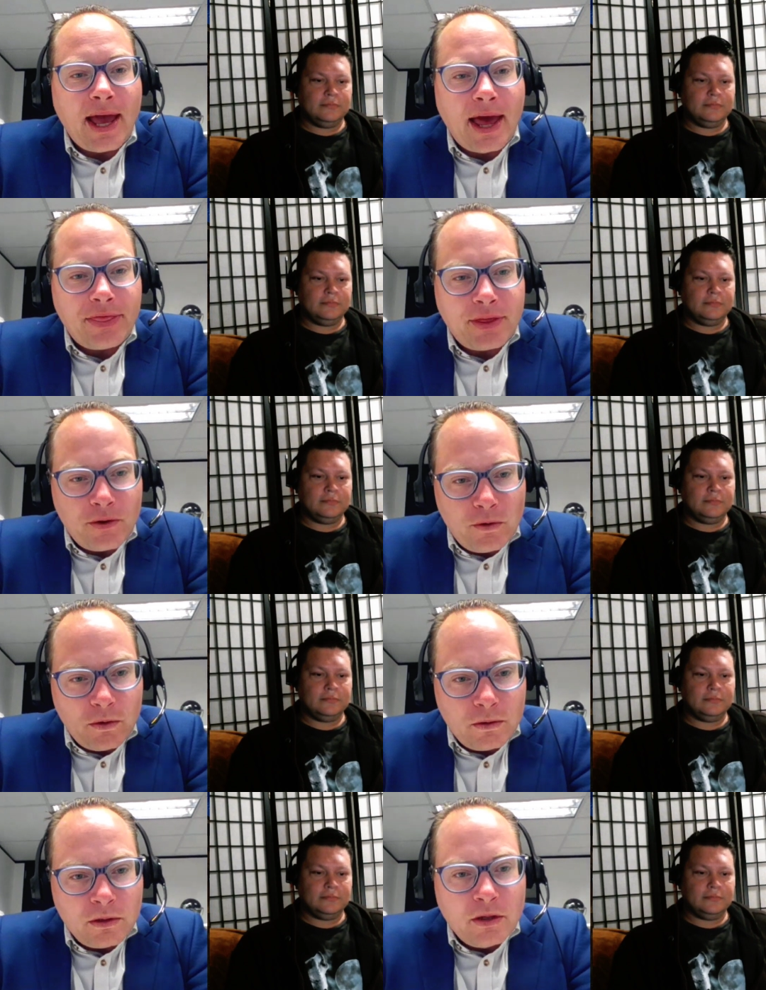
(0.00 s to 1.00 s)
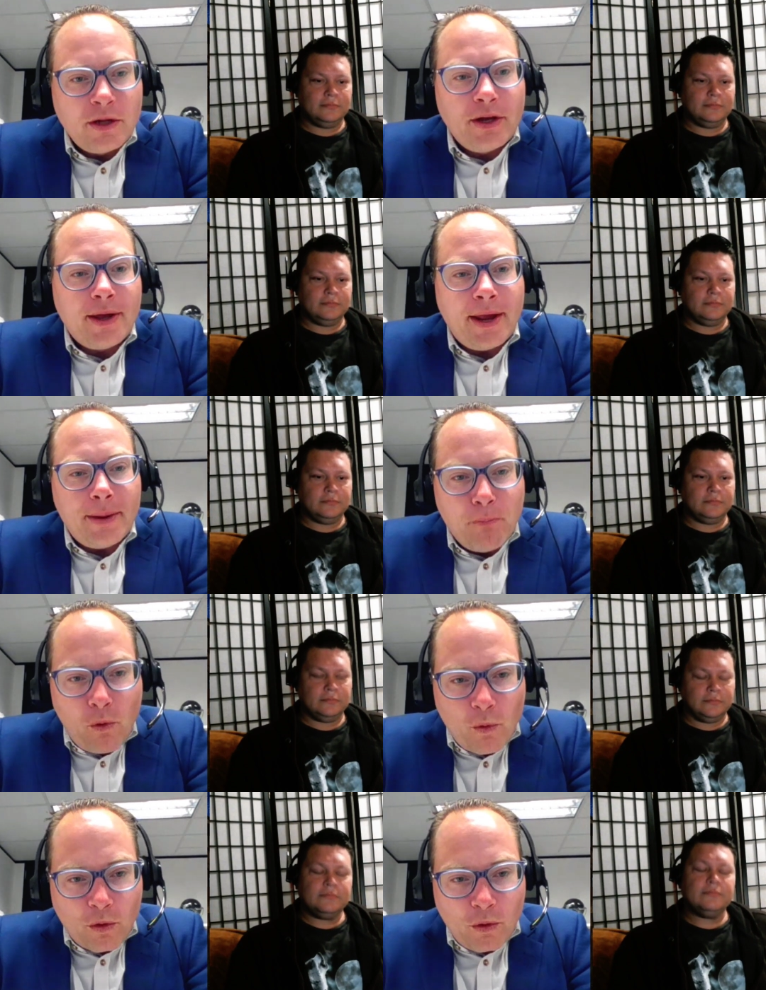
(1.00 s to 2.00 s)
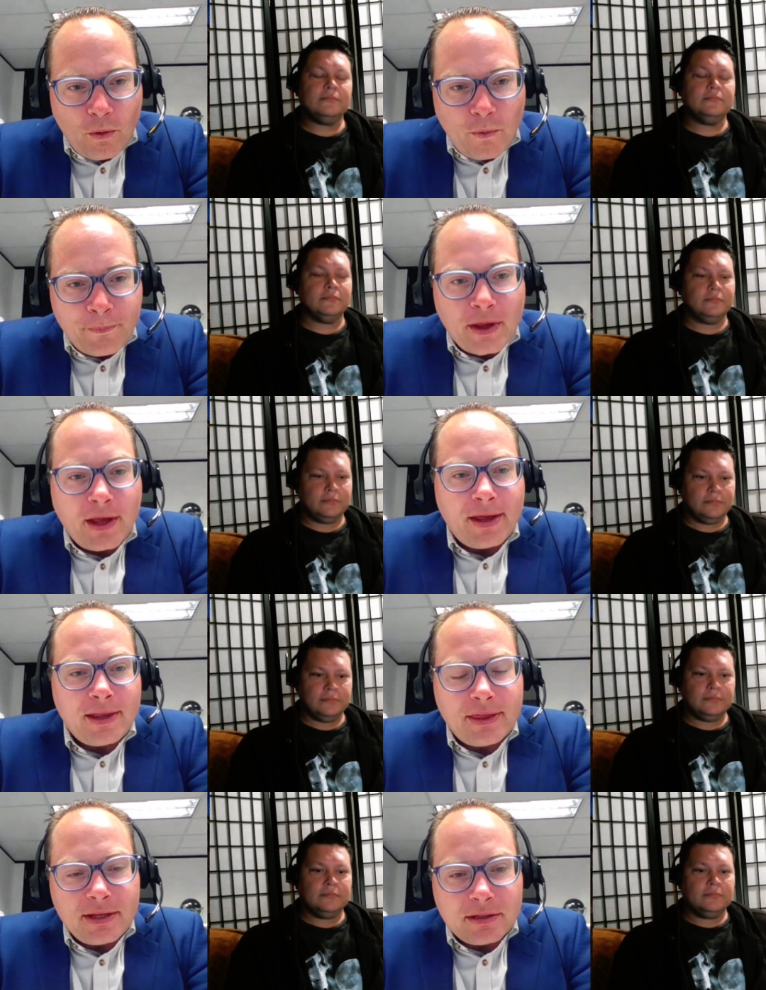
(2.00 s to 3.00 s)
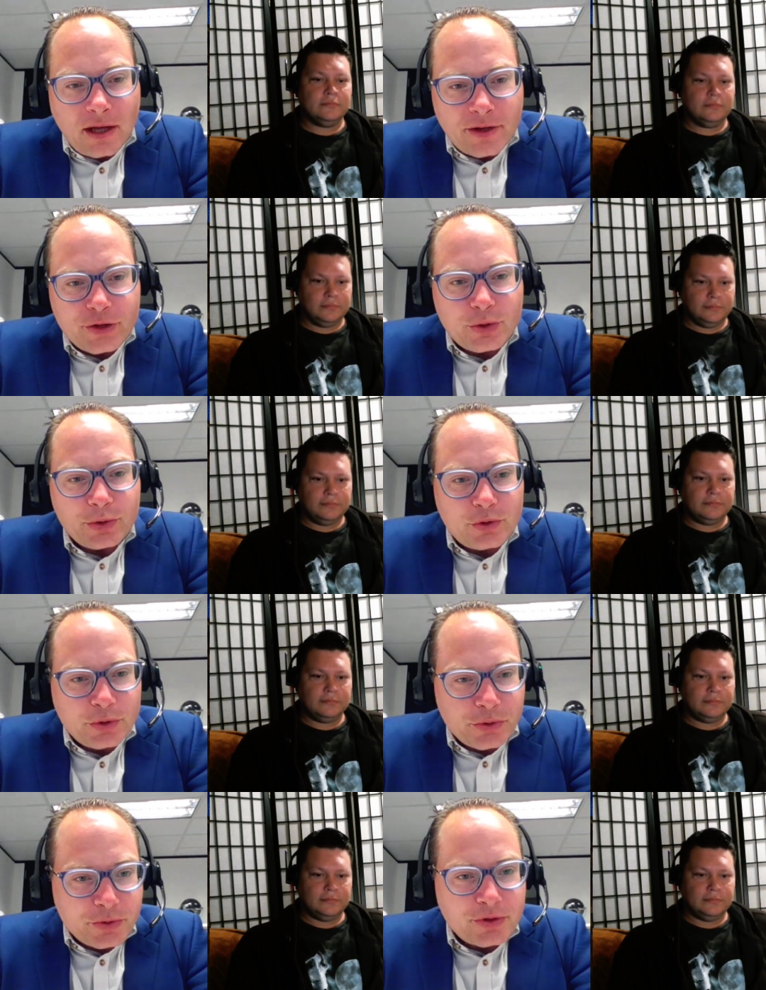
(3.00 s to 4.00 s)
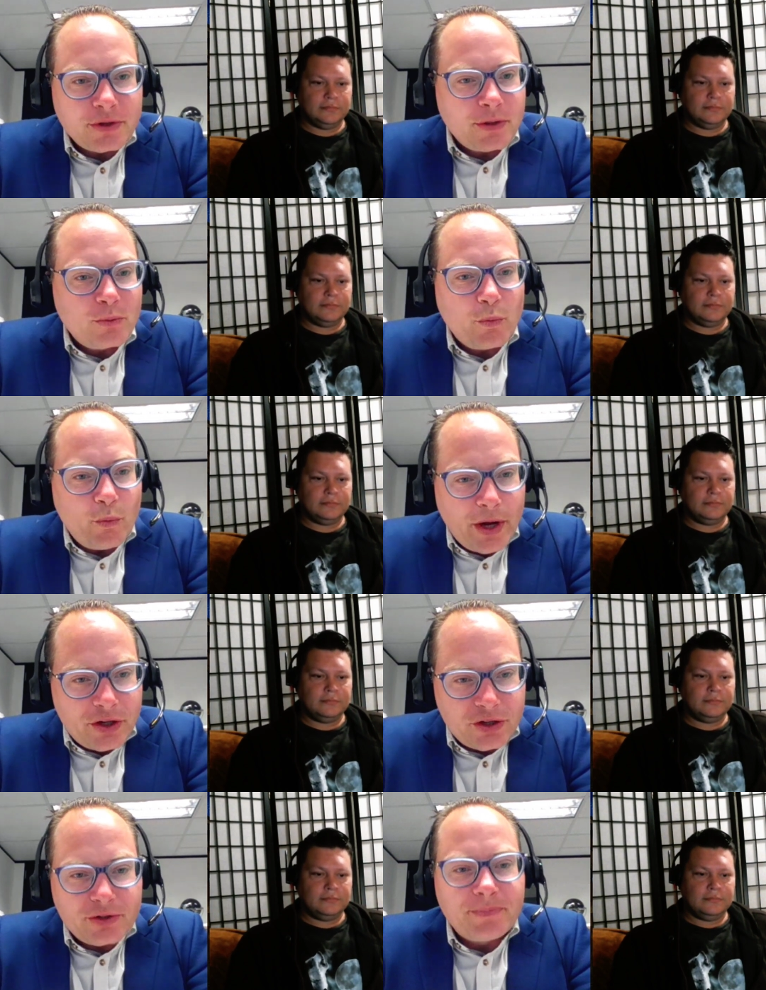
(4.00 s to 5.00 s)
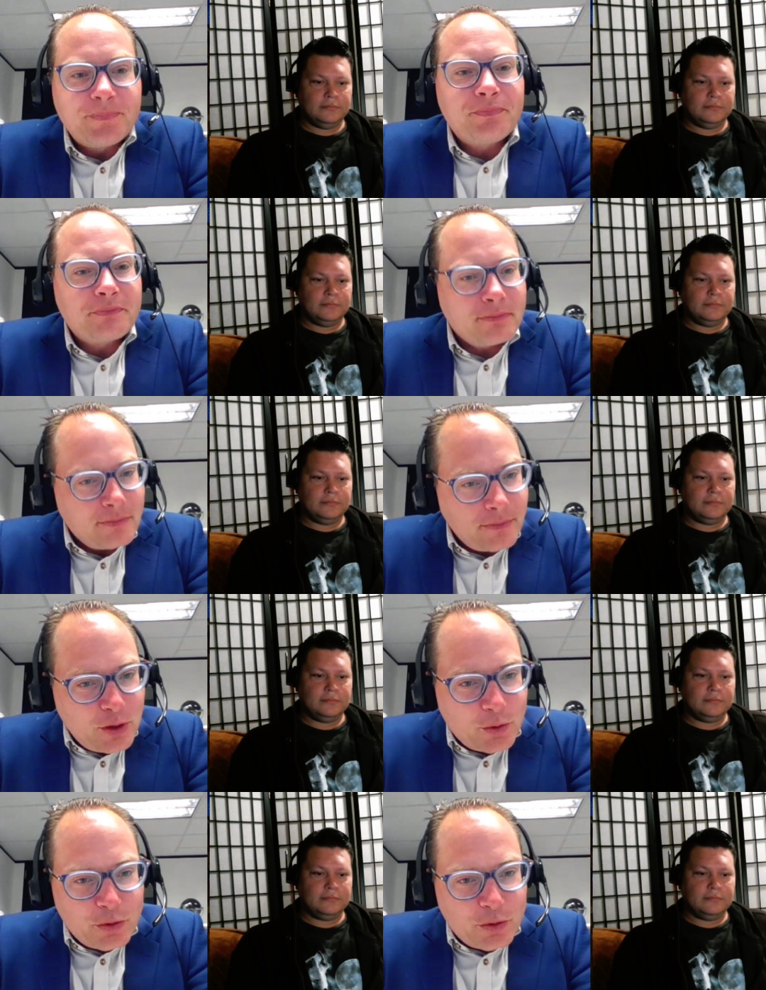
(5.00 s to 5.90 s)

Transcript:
Speaker 1: ethical, moral, and theological truths, which you know